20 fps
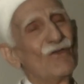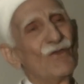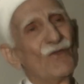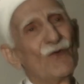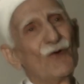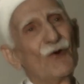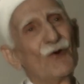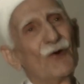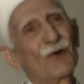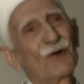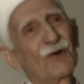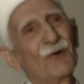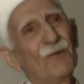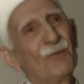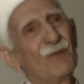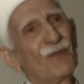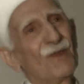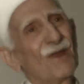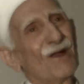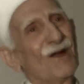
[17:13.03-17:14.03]
for
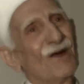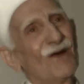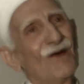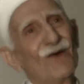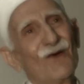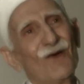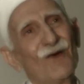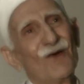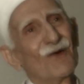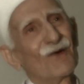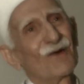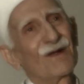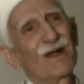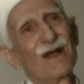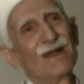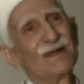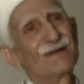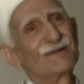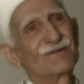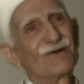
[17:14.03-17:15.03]
all
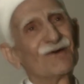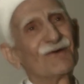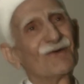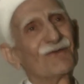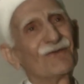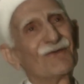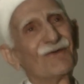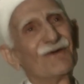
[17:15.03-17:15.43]
kinds of